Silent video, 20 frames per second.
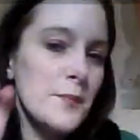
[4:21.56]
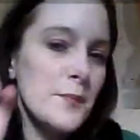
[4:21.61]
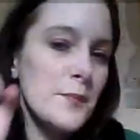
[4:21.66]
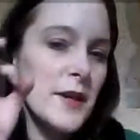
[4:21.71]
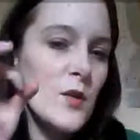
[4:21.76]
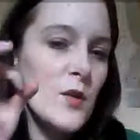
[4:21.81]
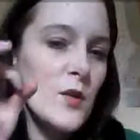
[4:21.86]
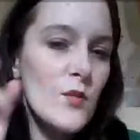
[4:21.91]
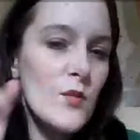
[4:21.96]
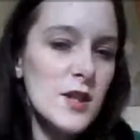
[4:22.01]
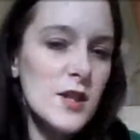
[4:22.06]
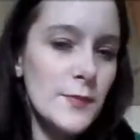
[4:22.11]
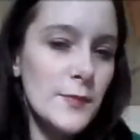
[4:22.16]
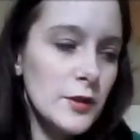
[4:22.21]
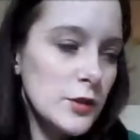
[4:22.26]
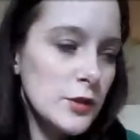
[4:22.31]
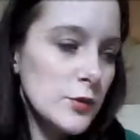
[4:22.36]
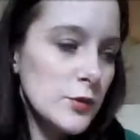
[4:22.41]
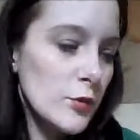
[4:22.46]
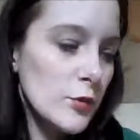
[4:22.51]
big ones, but I
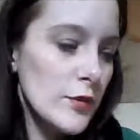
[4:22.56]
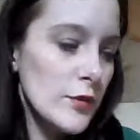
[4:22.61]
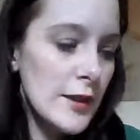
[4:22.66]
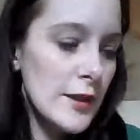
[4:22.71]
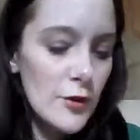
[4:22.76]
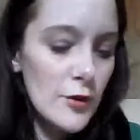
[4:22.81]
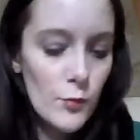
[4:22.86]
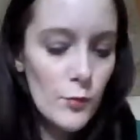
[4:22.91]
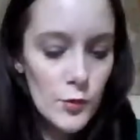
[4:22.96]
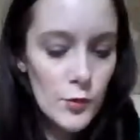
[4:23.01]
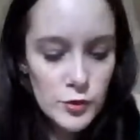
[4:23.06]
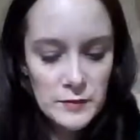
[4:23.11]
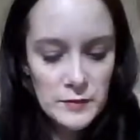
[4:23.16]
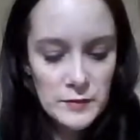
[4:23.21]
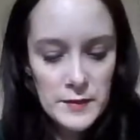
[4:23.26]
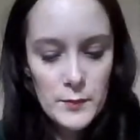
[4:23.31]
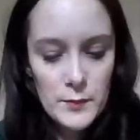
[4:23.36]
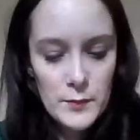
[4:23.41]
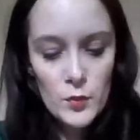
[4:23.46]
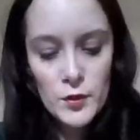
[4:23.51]
just thought the little one to
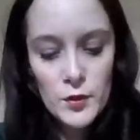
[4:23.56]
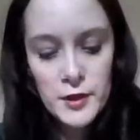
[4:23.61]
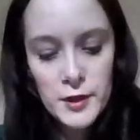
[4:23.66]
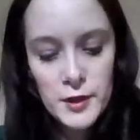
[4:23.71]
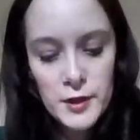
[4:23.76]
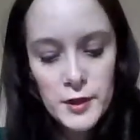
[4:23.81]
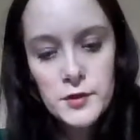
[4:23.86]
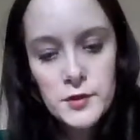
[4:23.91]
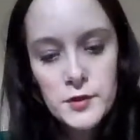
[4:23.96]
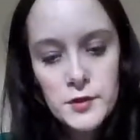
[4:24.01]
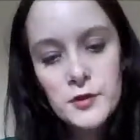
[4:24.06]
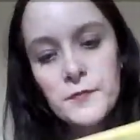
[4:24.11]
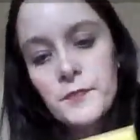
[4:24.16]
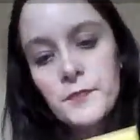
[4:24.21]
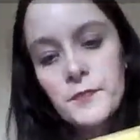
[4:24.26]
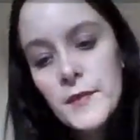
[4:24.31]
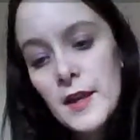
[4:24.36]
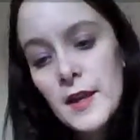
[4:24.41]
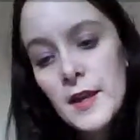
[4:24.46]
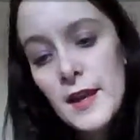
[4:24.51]
be more cuter.
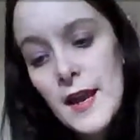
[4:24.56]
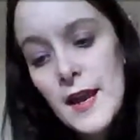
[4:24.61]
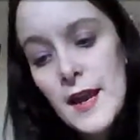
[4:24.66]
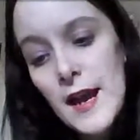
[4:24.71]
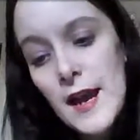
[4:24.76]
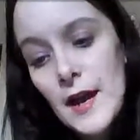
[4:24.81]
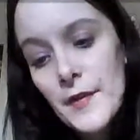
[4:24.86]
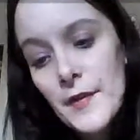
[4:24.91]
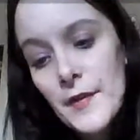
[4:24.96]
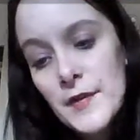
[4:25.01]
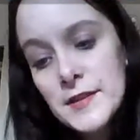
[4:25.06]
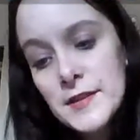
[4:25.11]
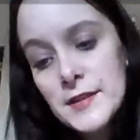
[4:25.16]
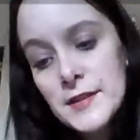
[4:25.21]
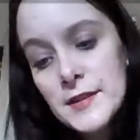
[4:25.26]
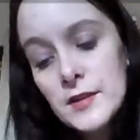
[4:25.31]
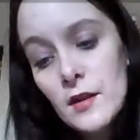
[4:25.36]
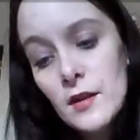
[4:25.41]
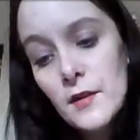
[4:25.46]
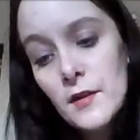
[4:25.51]
And this is
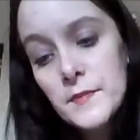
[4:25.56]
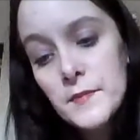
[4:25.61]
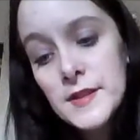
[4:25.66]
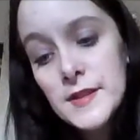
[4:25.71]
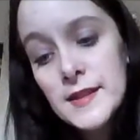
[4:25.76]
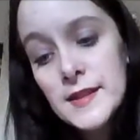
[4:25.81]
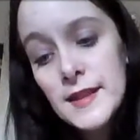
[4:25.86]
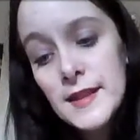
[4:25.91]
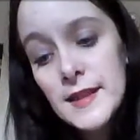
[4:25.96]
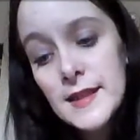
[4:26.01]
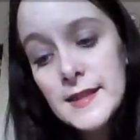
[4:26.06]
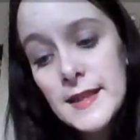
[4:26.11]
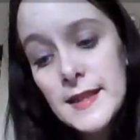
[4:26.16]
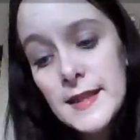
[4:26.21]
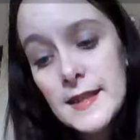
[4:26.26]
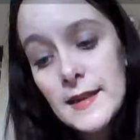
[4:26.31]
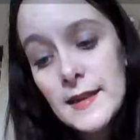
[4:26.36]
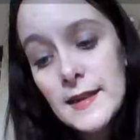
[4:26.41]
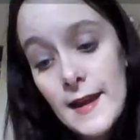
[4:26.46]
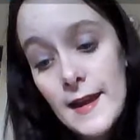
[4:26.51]
6
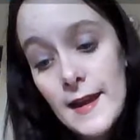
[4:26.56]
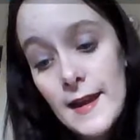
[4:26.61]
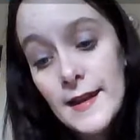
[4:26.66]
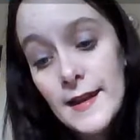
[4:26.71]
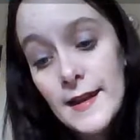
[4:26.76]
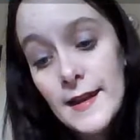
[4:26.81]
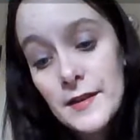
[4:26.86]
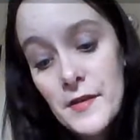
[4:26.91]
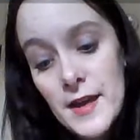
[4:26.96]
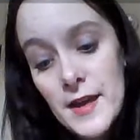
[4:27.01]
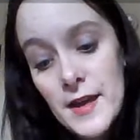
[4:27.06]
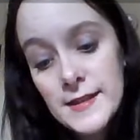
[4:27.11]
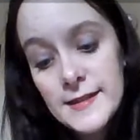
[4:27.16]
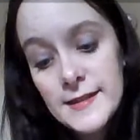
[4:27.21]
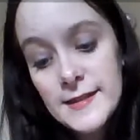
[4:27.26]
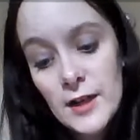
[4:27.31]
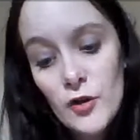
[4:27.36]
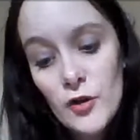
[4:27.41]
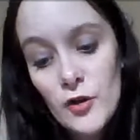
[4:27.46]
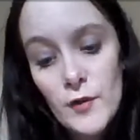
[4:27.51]
egg nest
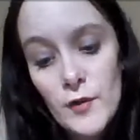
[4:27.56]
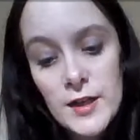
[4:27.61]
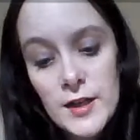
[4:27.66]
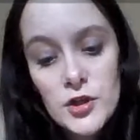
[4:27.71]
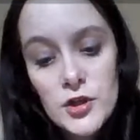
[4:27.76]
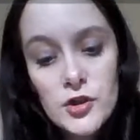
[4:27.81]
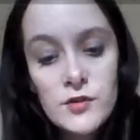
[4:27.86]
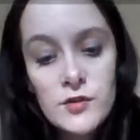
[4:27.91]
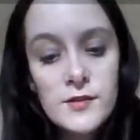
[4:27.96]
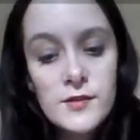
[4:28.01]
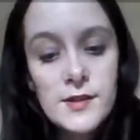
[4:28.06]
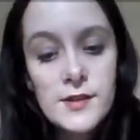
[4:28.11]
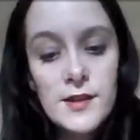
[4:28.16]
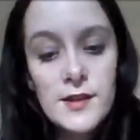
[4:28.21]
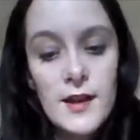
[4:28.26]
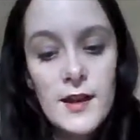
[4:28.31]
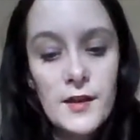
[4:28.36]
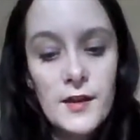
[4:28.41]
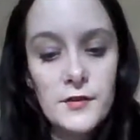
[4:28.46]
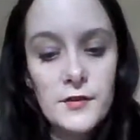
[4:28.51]
decorations,
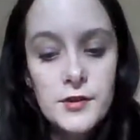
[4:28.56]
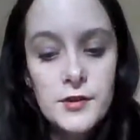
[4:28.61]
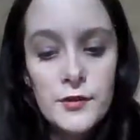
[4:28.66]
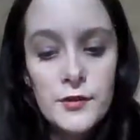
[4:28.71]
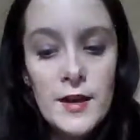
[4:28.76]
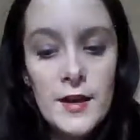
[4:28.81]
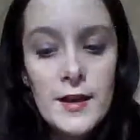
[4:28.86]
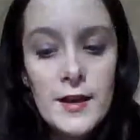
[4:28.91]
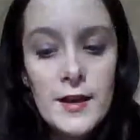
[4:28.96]
and you get